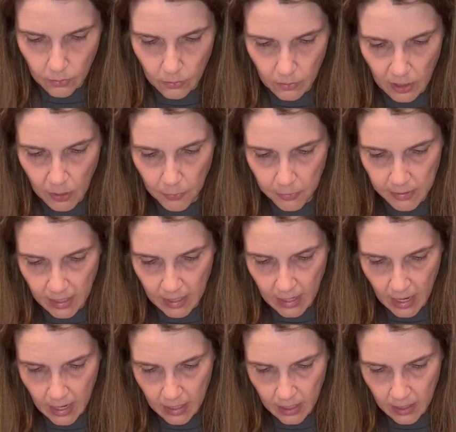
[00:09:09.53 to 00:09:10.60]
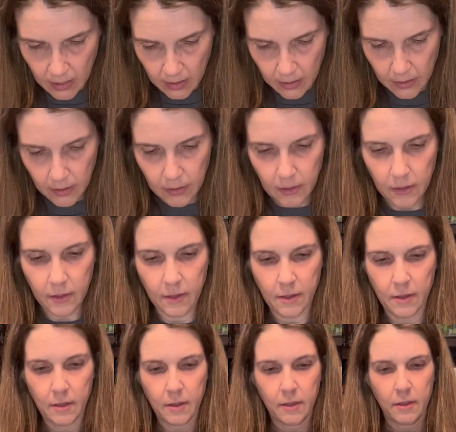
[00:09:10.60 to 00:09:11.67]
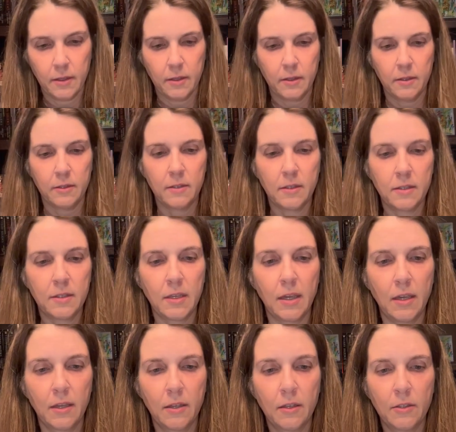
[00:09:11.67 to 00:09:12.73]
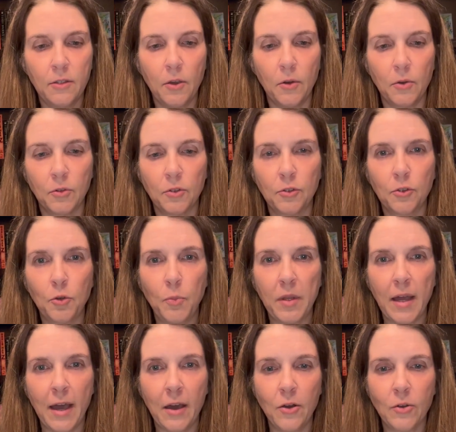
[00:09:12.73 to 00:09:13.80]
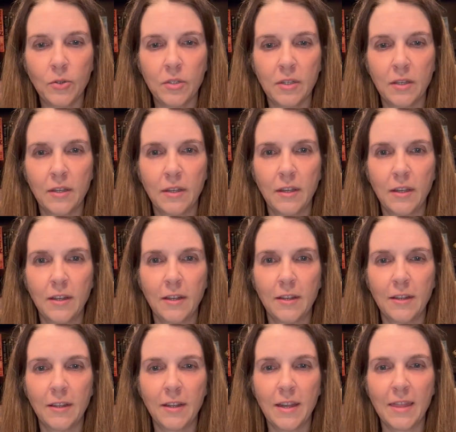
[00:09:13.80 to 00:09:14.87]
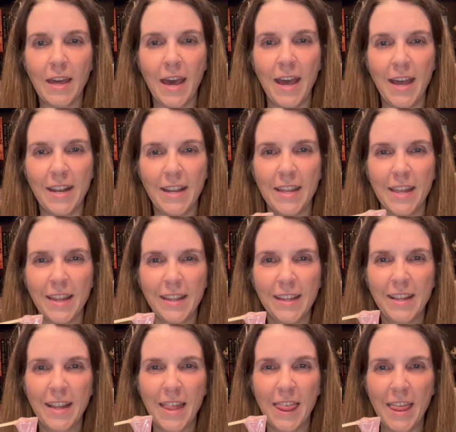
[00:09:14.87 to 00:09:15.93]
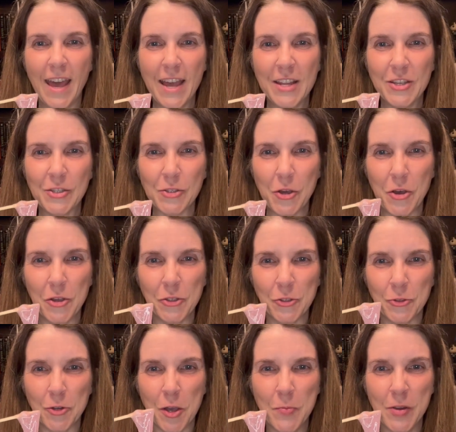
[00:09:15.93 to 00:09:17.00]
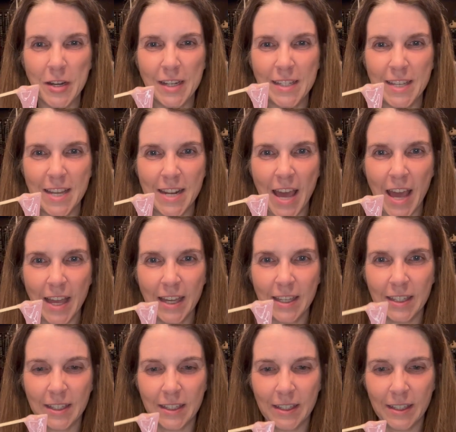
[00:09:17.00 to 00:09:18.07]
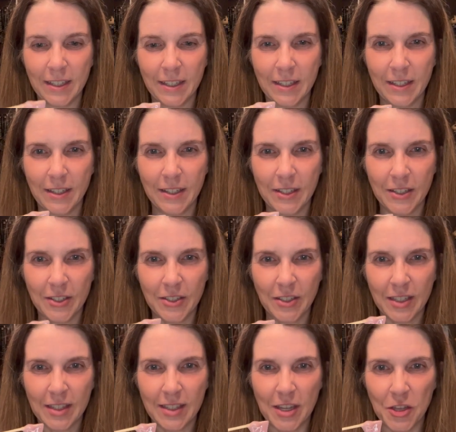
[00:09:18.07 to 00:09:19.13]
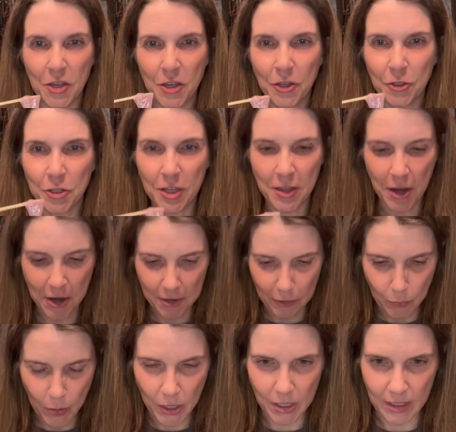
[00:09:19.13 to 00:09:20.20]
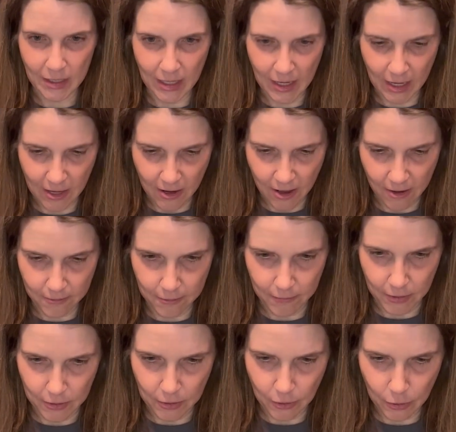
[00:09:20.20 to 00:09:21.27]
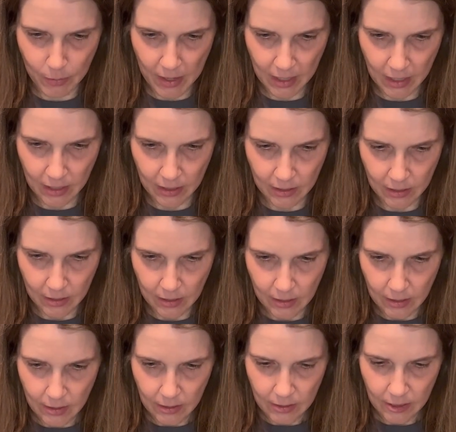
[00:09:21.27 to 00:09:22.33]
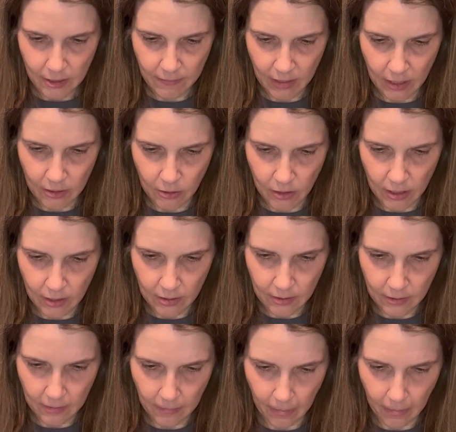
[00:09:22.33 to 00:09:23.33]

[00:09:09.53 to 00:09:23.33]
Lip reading: Keep your DNA in it. So let's see. So scoop it out. Look at that. That is all strawberry DNA. So let's see. Usually the hardest part is getting it off of the toothpick. See if I can do this.